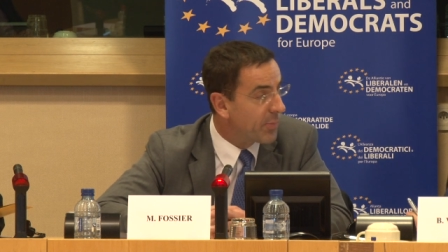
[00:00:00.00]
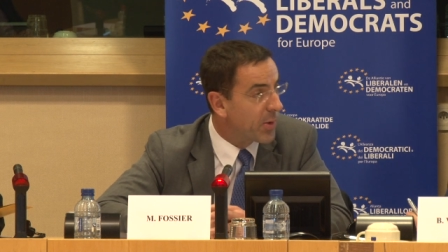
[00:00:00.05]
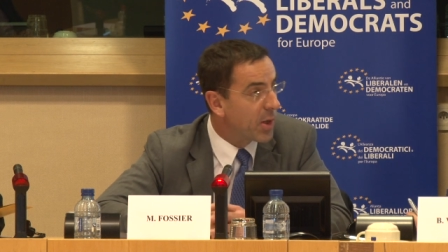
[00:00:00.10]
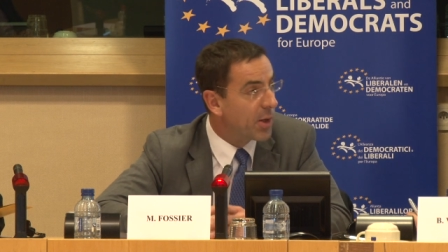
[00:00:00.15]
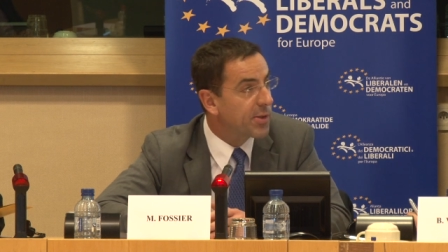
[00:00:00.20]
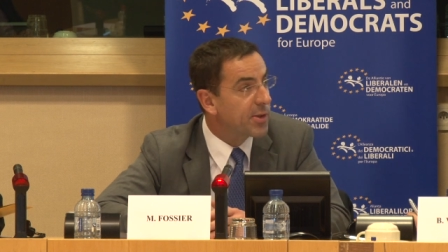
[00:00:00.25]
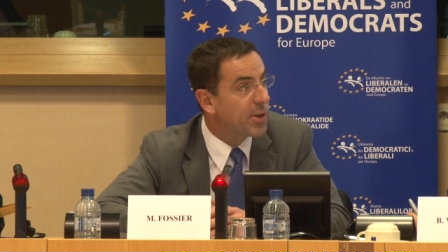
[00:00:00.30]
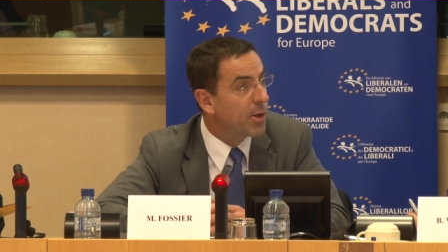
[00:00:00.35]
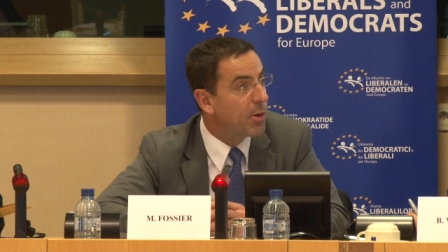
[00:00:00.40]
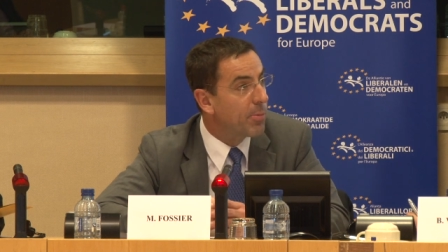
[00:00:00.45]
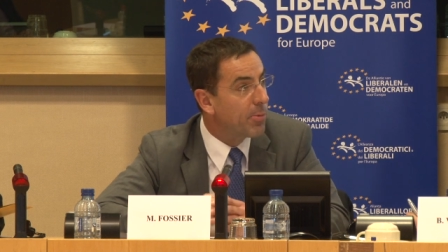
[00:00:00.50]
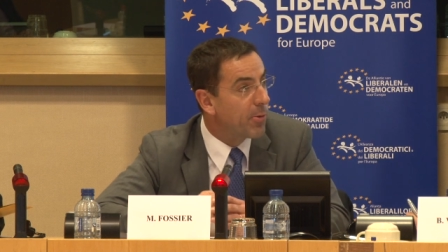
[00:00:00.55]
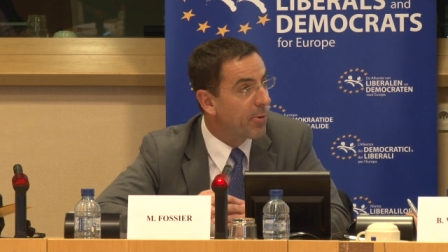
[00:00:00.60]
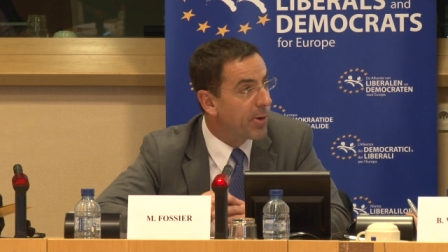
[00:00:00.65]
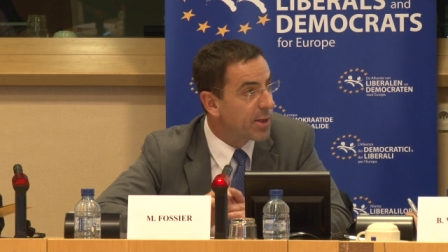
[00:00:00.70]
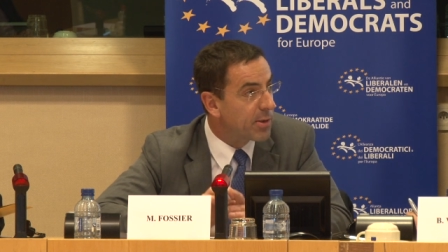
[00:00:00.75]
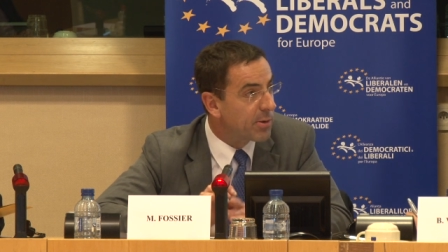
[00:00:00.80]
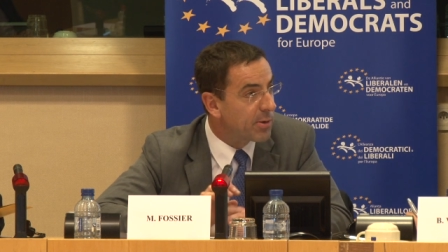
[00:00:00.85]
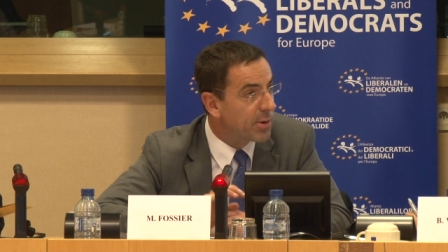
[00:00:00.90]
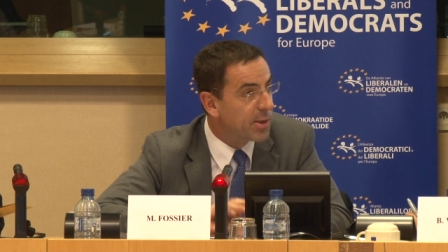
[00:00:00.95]
other
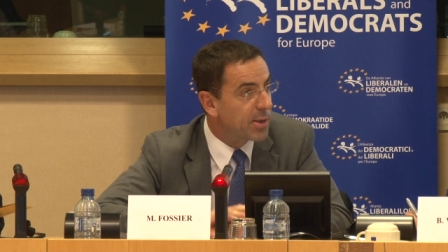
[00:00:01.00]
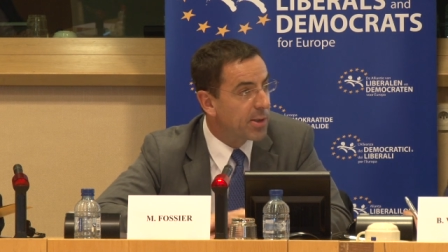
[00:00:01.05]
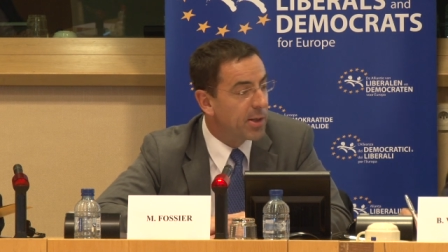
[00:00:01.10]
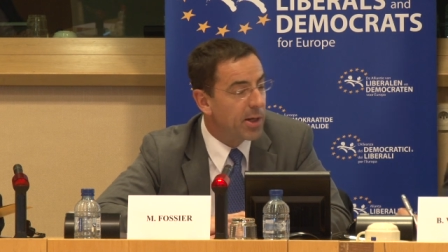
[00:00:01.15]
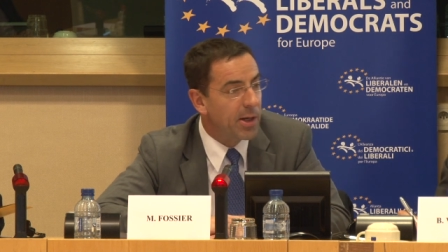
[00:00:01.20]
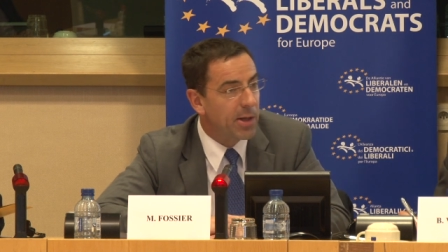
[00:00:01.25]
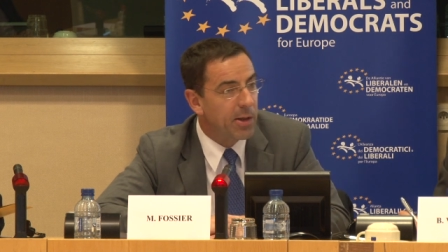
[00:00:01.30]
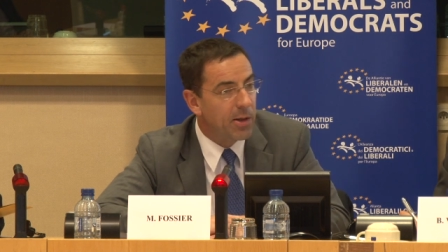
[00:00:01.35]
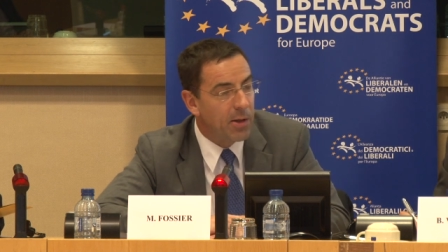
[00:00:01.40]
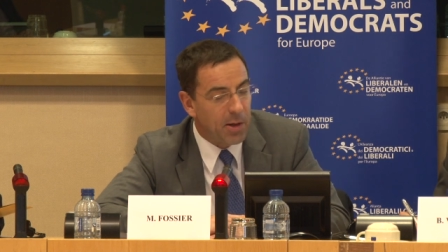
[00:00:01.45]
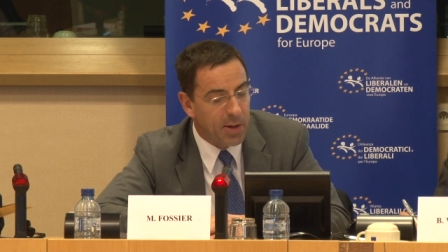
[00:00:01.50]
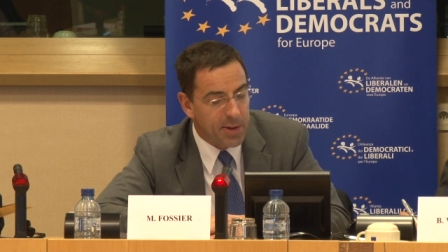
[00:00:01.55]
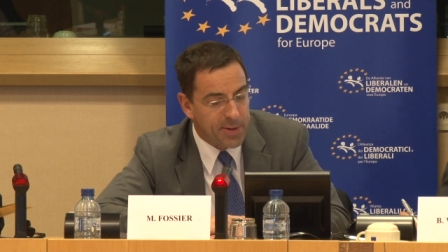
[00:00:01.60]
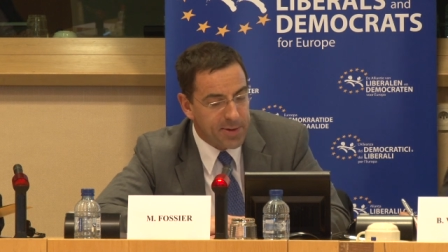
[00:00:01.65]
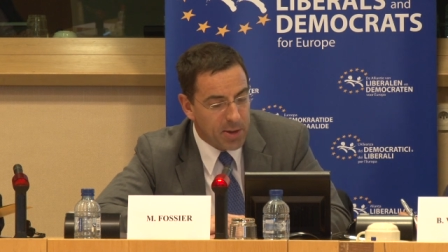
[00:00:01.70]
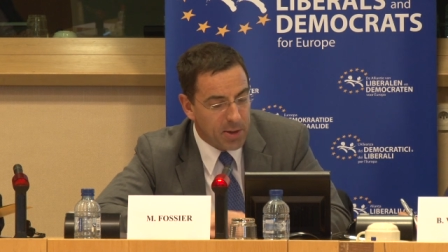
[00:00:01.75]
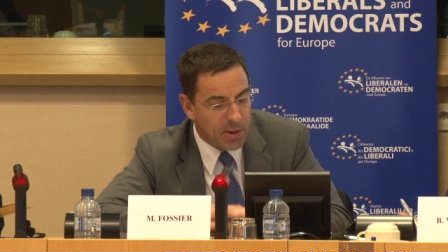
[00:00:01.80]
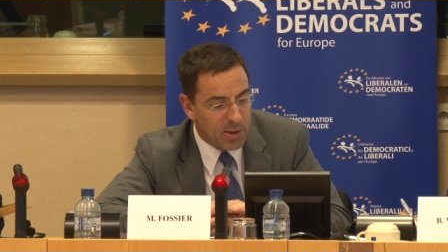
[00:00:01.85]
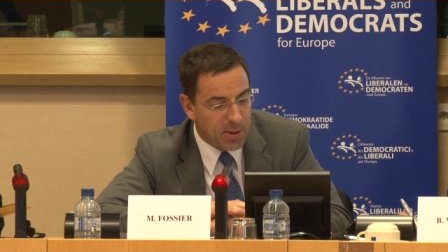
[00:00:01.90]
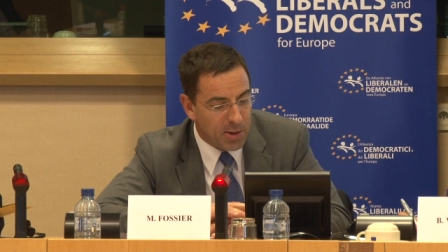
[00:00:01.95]
operators, and
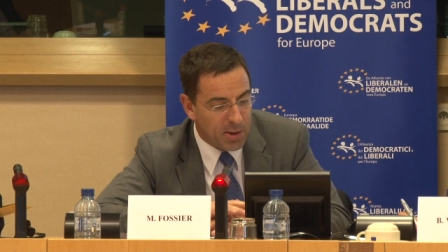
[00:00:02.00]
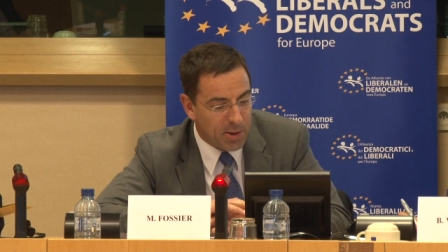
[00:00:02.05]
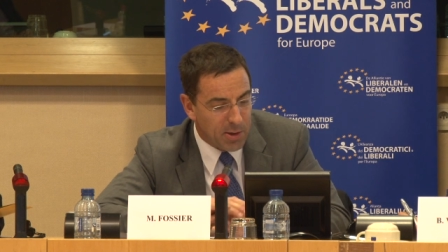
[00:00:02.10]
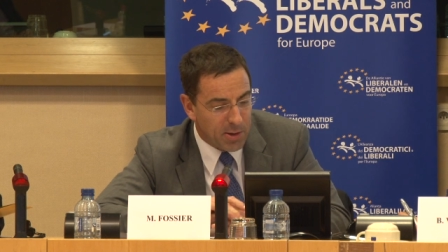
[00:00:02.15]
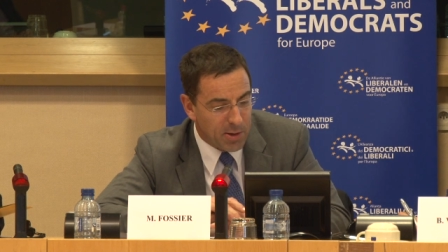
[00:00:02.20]
other